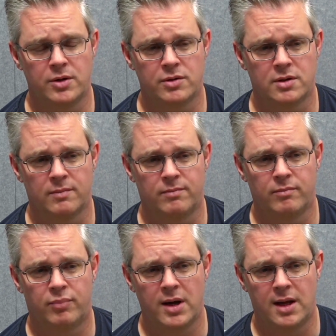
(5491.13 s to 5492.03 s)
which was the
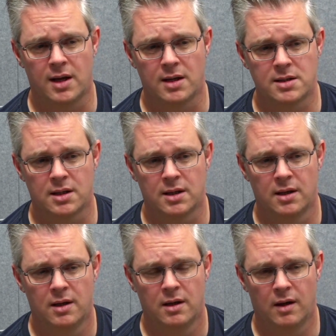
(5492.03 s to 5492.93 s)
precursor
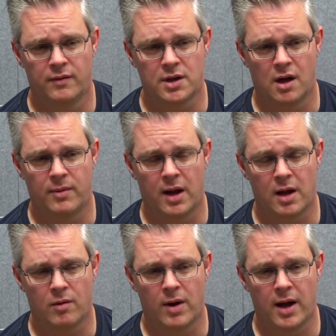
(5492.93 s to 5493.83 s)
of a
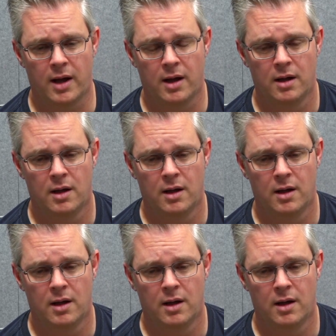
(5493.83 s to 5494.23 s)
Terminator, where